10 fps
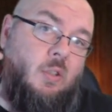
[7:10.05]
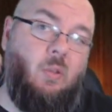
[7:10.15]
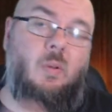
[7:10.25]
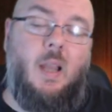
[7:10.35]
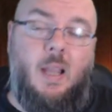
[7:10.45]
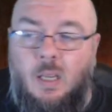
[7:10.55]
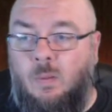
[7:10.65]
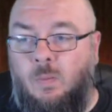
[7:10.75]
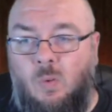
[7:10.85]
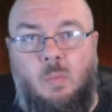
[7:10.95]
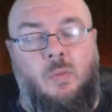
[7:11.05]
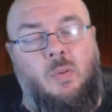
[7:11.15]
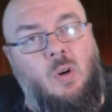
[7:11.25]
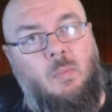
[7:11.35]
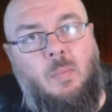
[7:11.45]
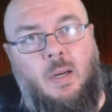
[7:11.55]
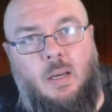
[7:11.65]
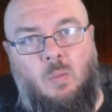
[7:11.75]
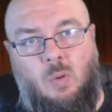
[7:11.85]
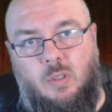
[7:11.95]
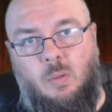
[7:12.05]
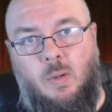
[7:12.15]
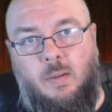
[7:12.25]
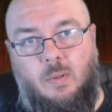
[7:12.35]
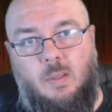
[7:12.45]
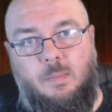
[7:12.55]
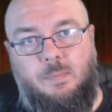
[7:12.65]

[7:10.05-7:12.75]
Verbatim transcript: do any form of combat whatsoever.